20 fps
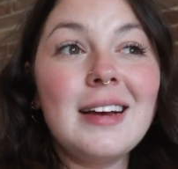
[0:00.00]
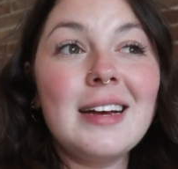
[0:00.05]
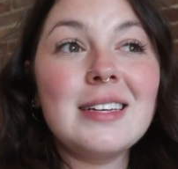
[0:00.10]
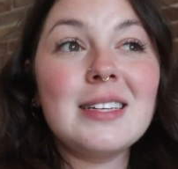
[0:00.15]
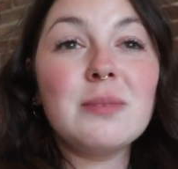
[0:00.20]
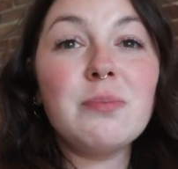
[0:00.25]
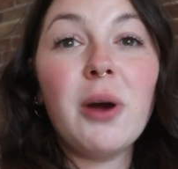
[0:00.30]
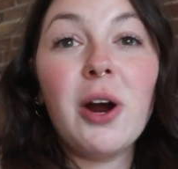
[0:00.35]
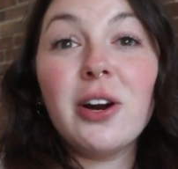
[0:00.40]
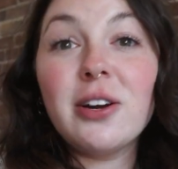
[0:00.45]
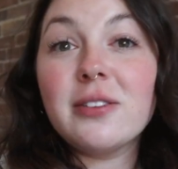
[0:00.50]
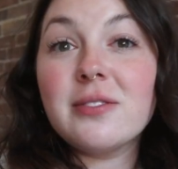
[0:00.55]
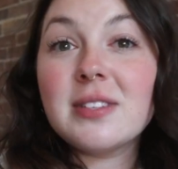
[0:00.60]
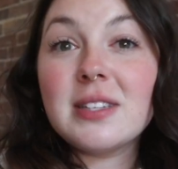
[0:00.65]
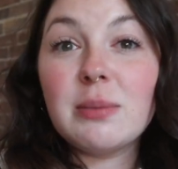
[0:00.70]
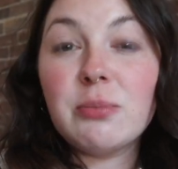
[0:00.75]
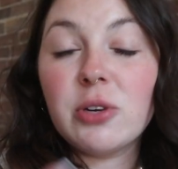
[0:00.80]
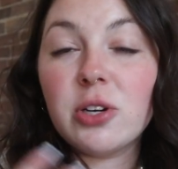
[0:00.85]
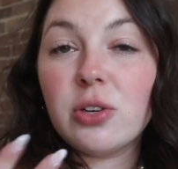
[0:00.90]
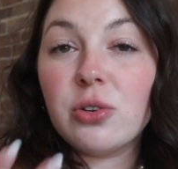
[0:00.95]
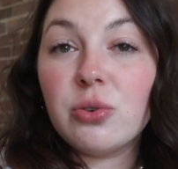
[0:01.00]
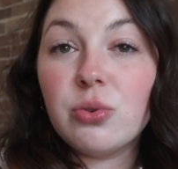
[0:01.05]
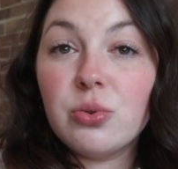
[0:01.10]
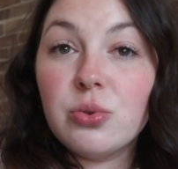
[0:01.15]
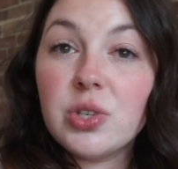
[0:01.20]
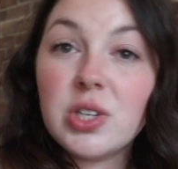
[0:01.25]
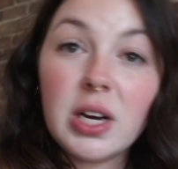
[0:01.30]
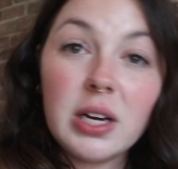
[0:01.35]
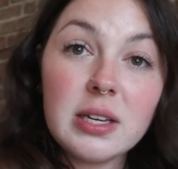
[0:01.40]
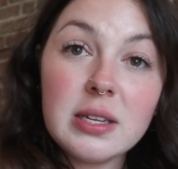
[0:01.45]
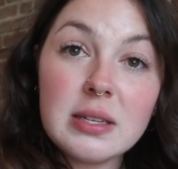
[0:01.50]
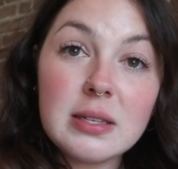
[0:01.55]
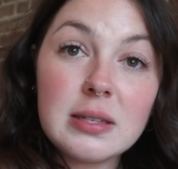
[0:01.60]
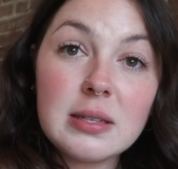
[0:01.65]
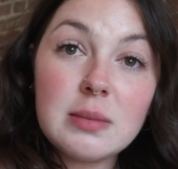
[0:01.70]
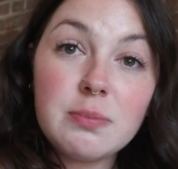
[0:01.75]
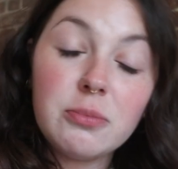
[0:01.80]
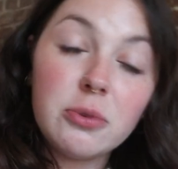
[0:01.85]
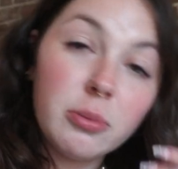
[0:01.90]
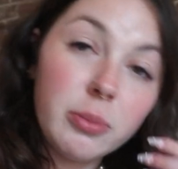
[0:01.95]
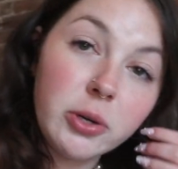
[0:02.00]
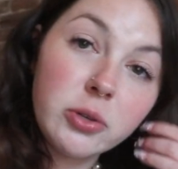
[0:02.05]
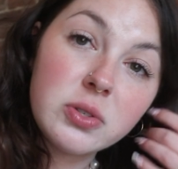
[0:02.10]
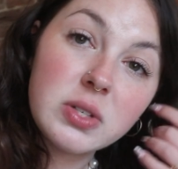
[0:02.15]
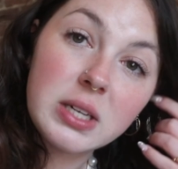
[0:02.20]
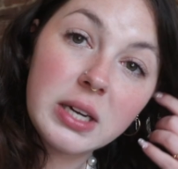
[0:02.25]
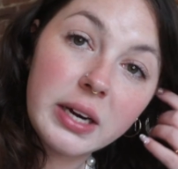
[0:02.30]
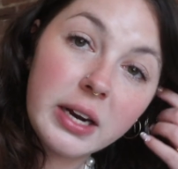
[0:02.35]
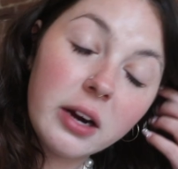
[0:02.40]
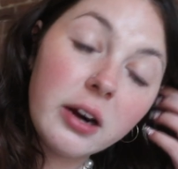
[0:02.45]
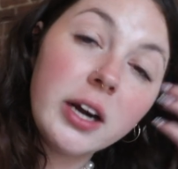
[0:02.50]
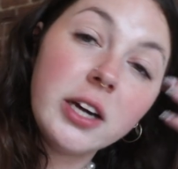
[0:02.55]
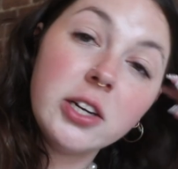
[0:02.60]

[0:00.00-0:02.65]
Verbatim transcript: As part of someone who does promote skincare,